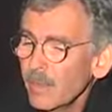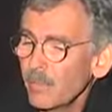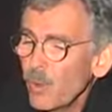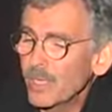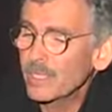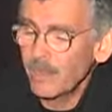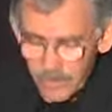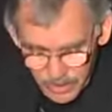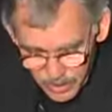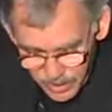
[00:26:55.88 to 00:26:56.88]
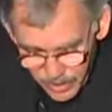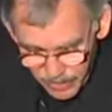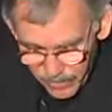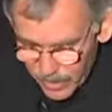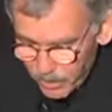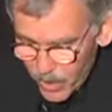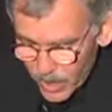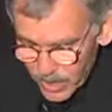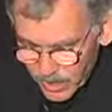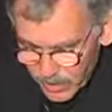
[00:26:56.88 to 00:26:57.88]
Boeing 767, an
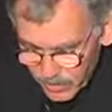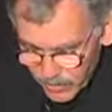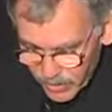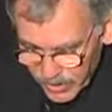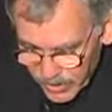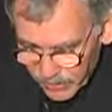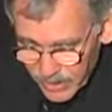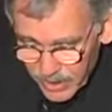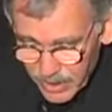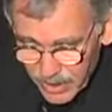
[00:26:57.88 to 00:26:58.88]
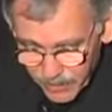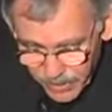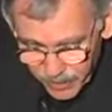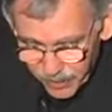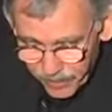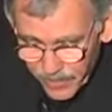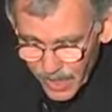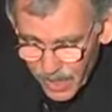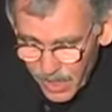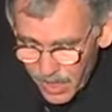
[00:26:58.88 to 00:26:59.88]
American Boeing 767.
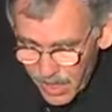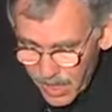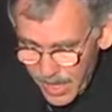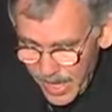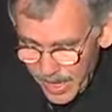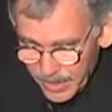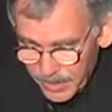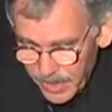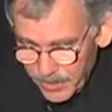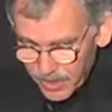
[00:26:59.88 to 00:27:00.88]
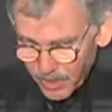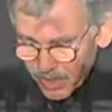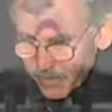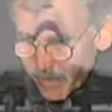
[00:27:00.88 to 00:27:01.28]
And this is a